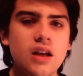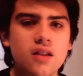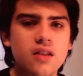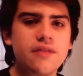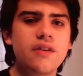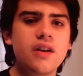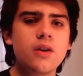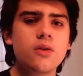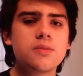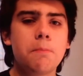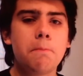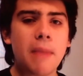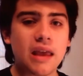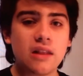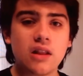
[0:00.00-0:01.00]
video is
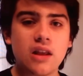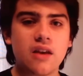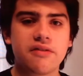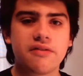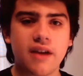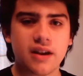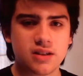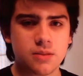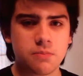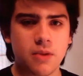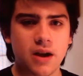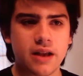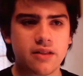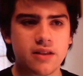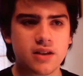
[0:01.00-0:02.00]
mainly affected
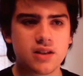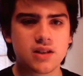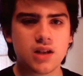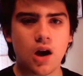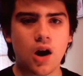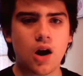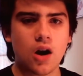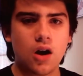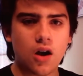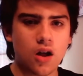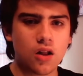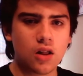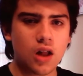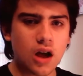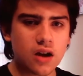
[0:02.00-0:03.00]
by this are a
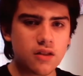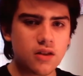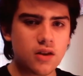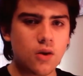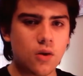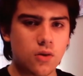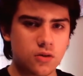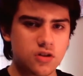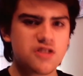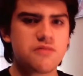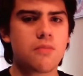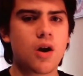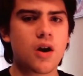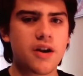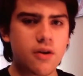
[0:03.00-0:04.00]
lot of the older
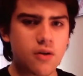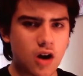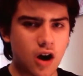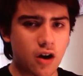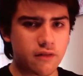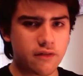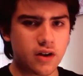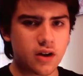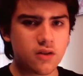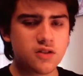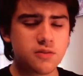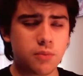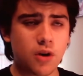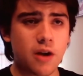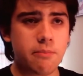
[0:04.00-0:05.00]
Mario Kart
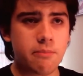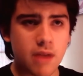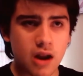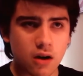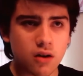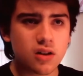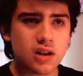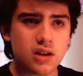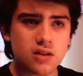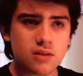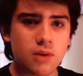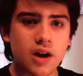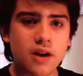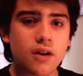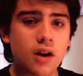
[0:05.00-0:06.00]
videos, primarily the
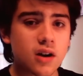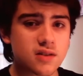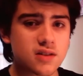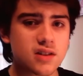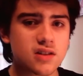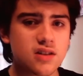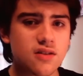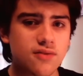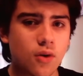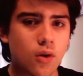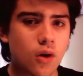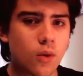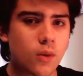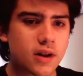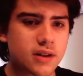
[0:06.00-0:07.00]
Mario Kart
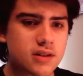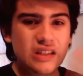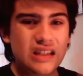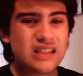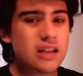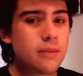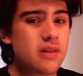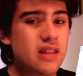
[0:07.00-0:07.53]
64 ones. Some of the